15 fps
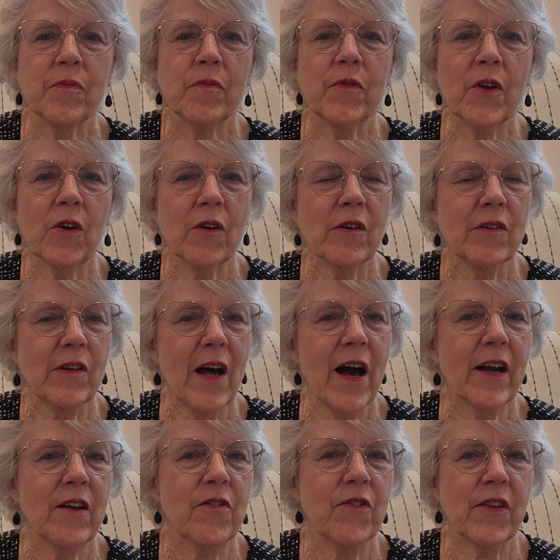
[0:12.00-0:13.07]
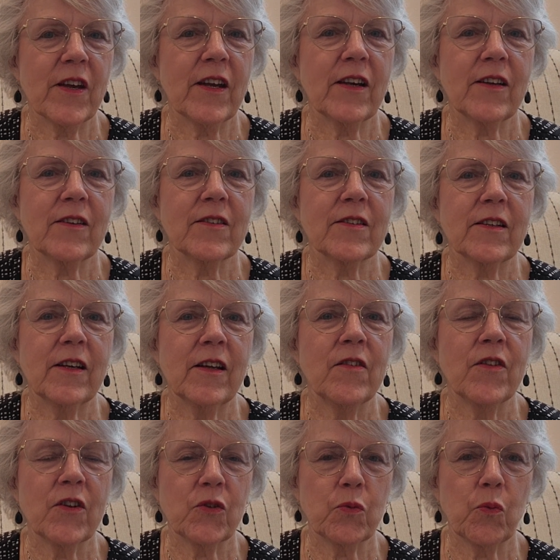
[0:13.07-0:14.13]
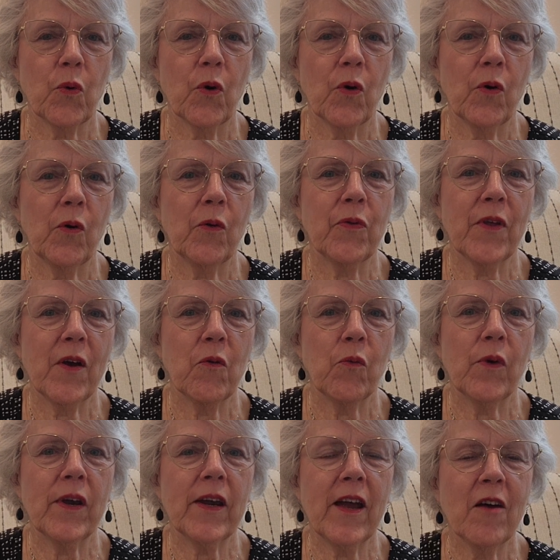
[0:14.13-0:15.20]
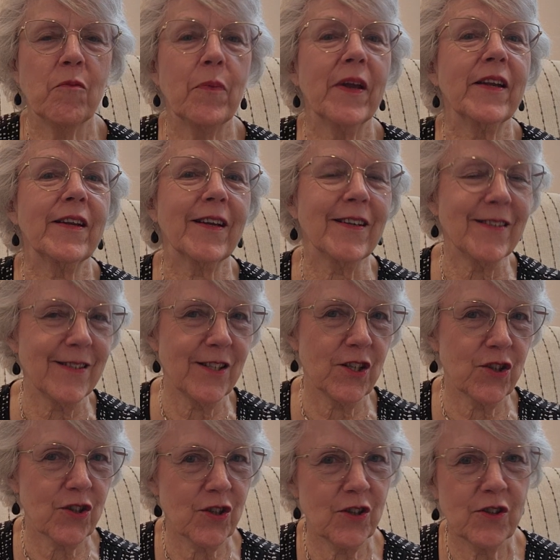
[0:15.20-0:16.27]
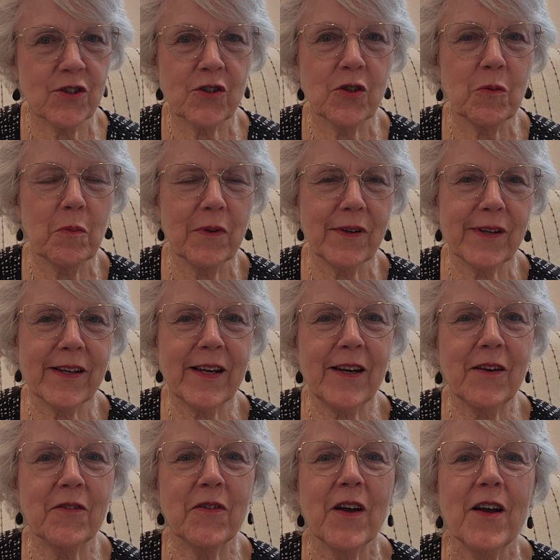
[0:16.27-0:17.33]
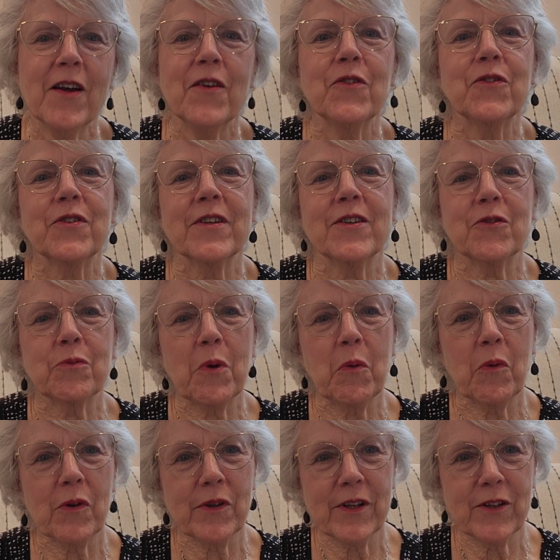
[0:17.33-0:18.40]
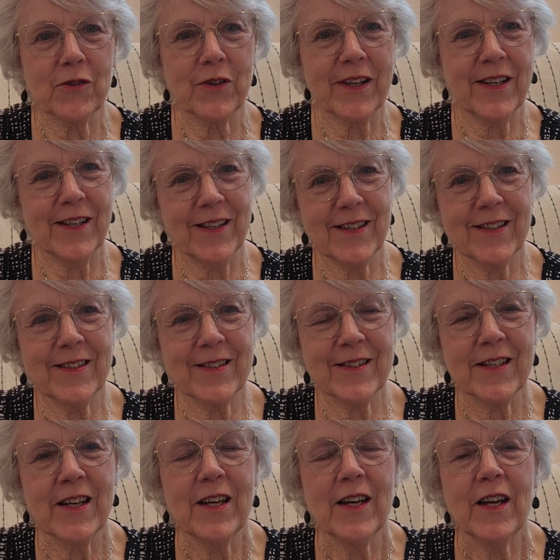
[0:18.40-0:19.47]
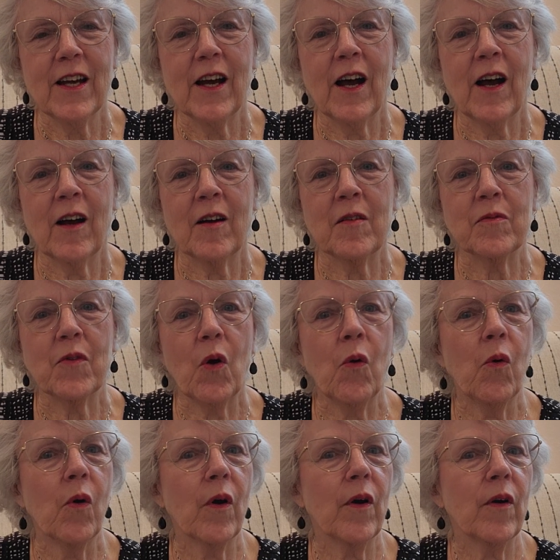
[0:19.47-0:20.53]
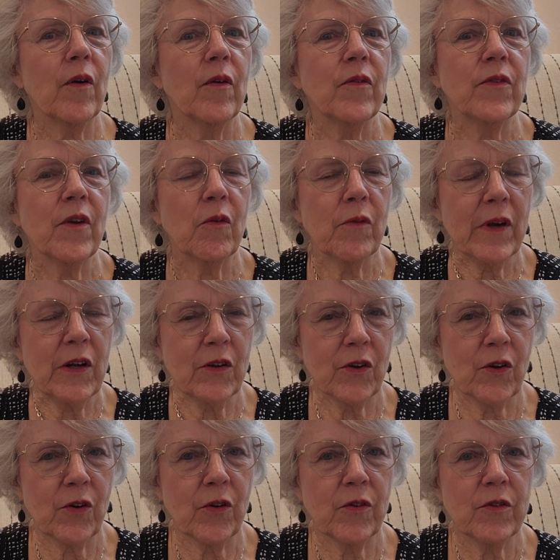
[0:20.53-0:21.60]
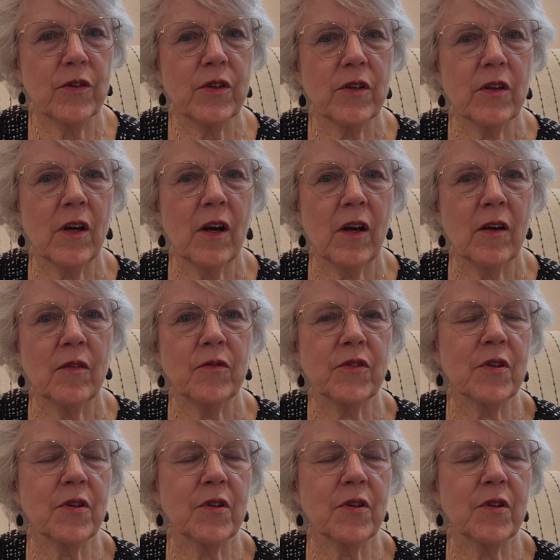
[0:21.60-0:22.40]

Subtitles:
There are a lot of things in this world that we have been conditioned to believe since we were little kids, or that we learned, a